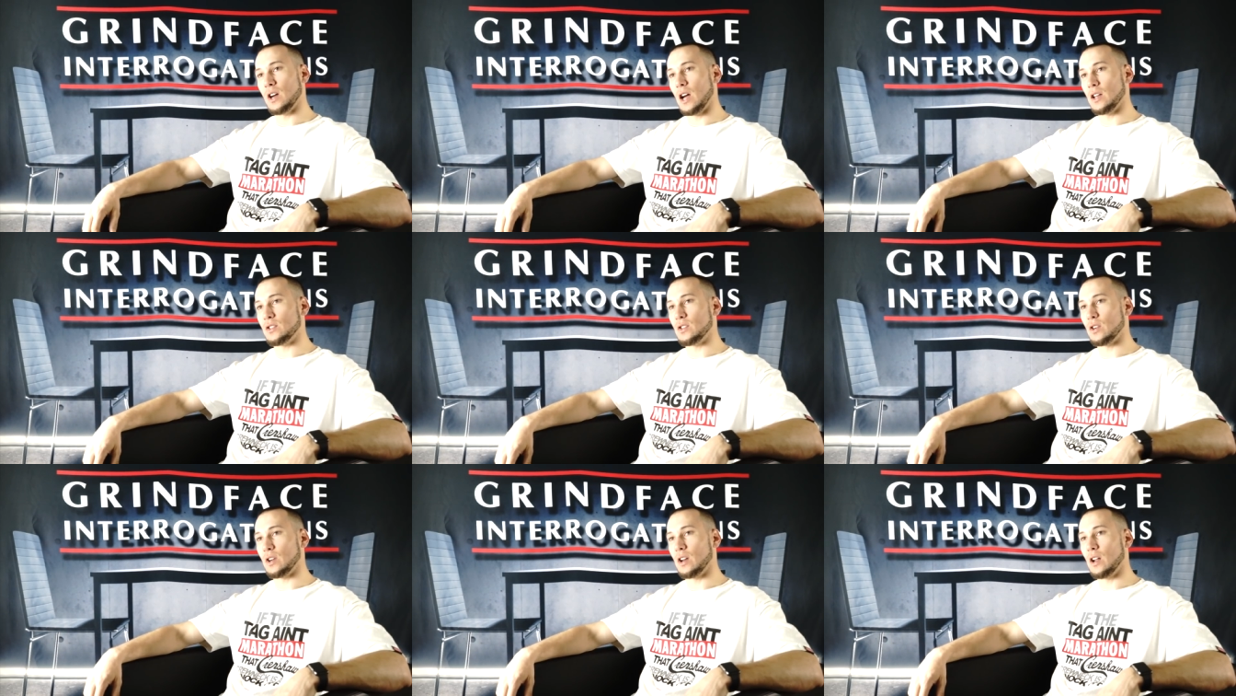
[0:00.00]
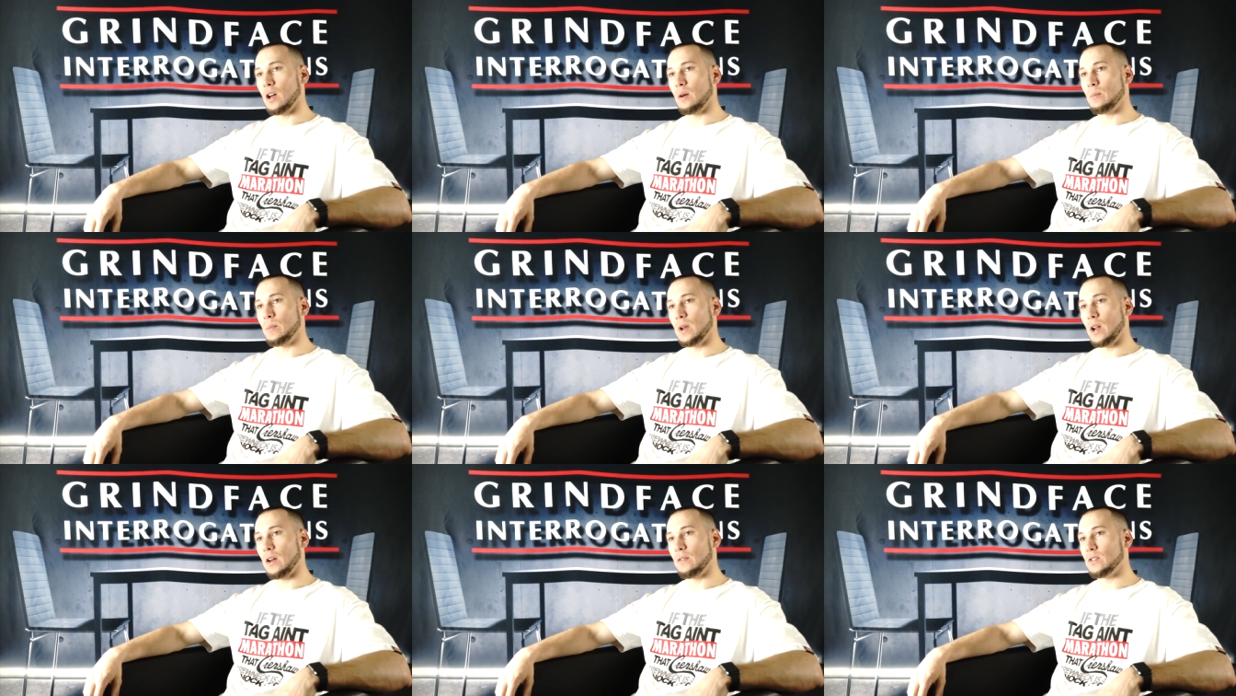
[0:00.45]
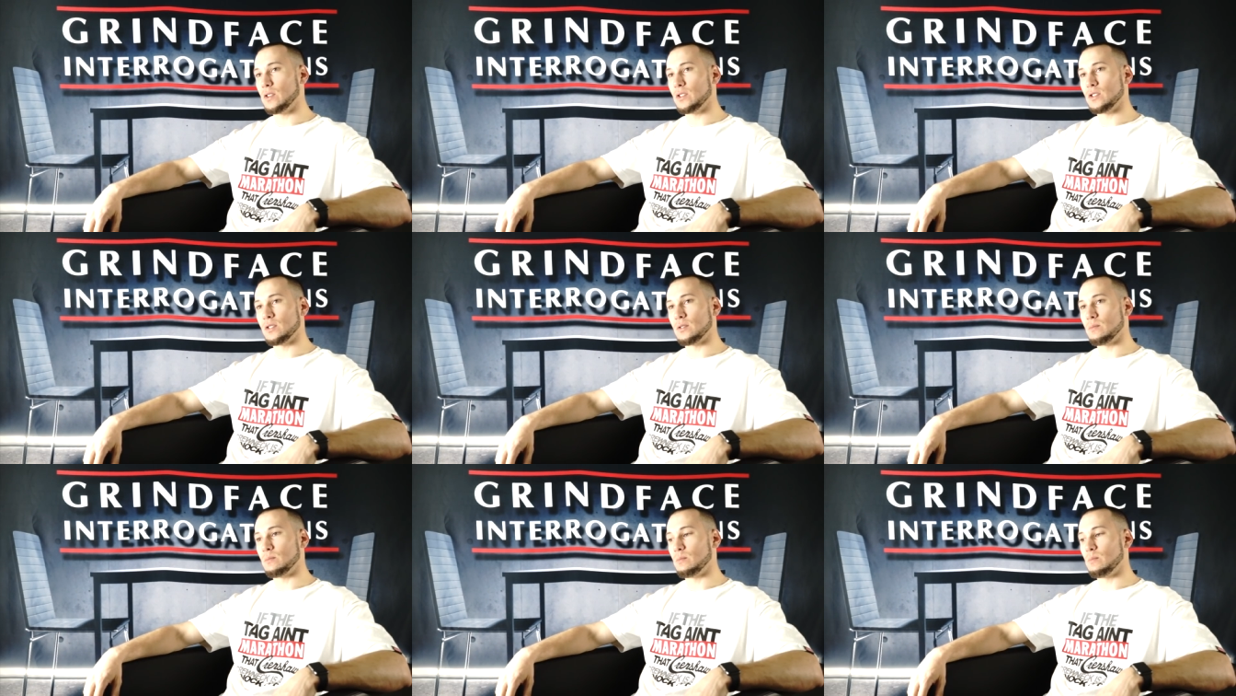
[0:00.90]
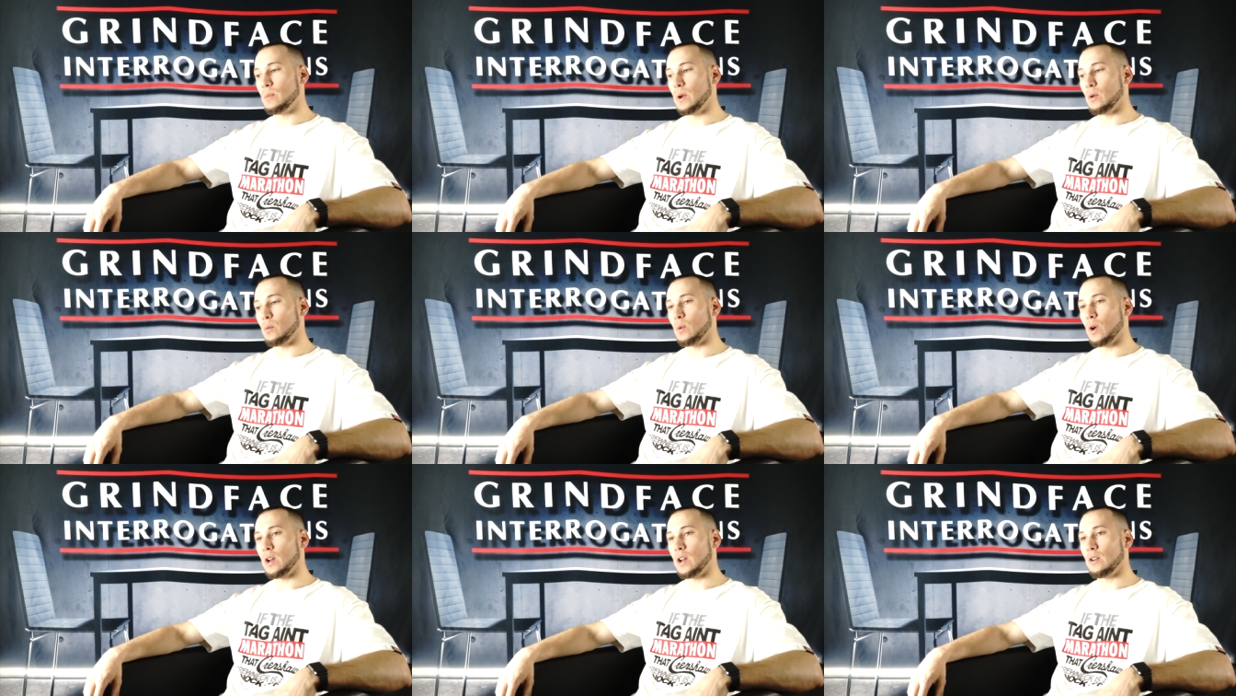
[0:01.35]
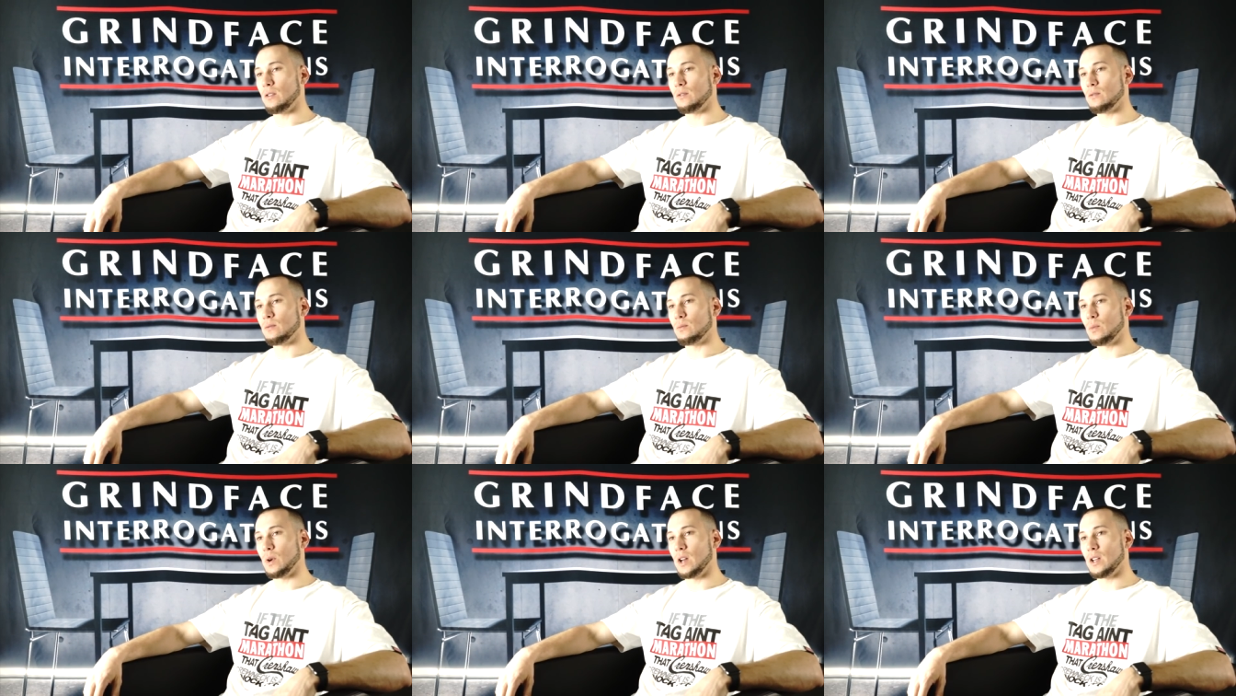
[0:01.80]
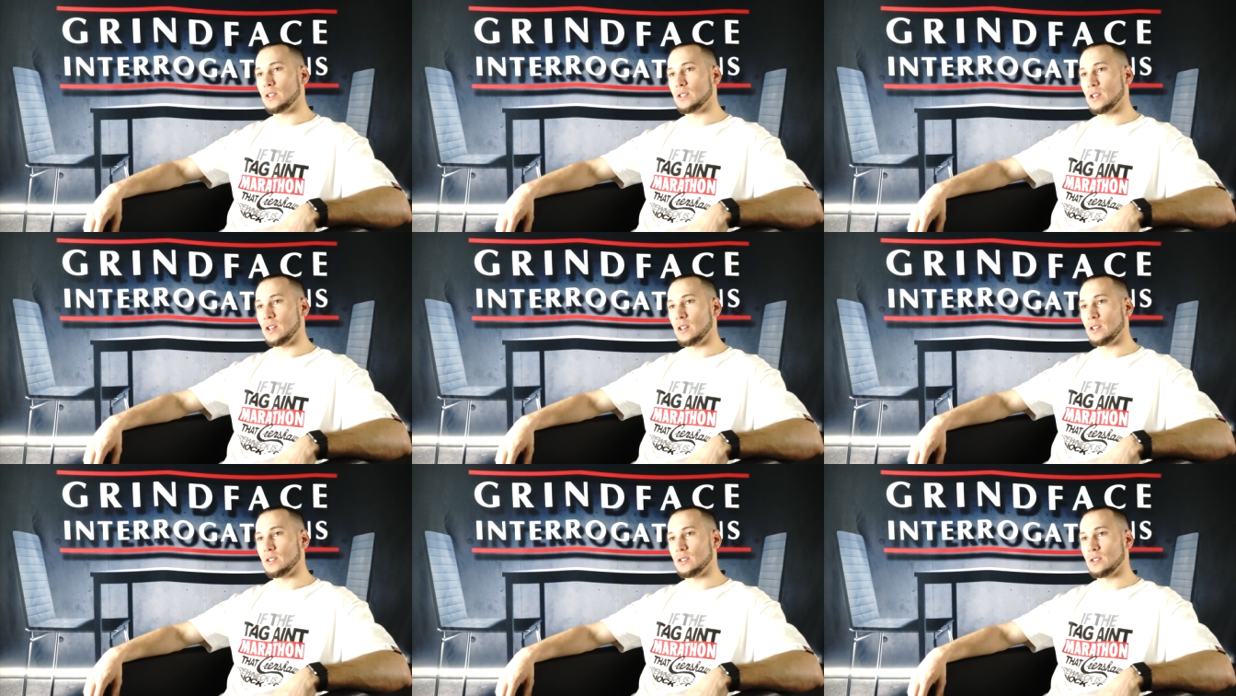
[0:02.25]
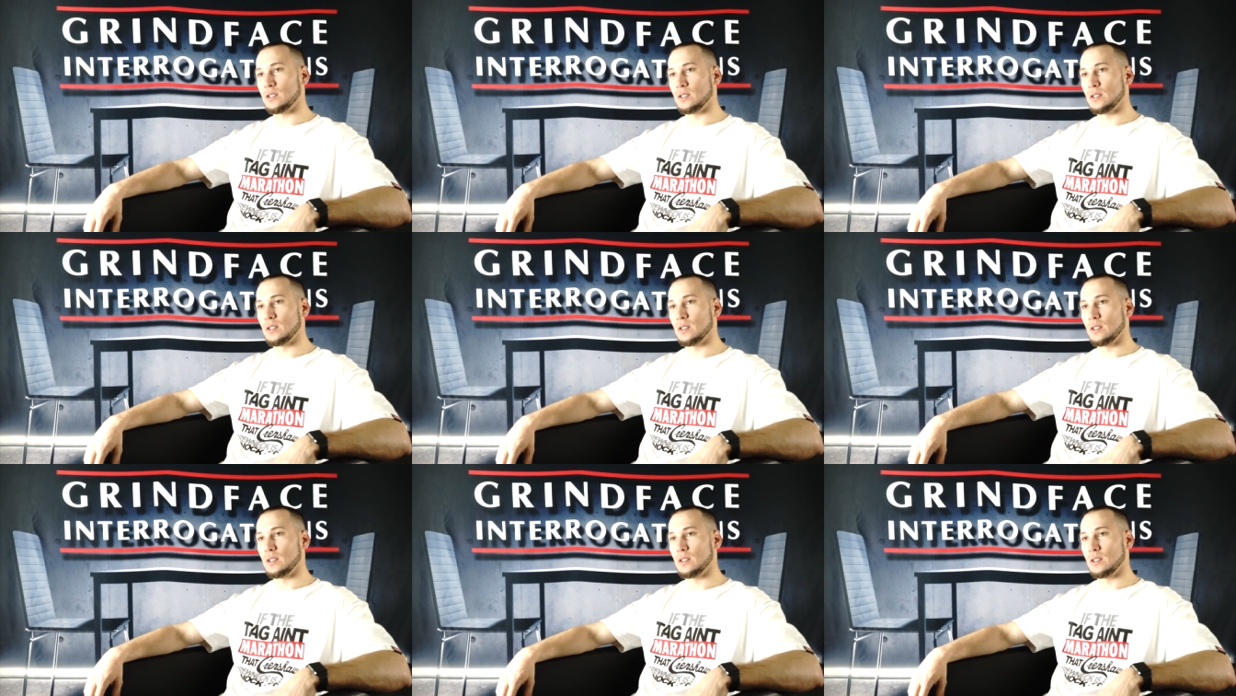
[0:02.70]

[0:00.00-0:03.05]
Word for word: I took it up and I've just been running with it since.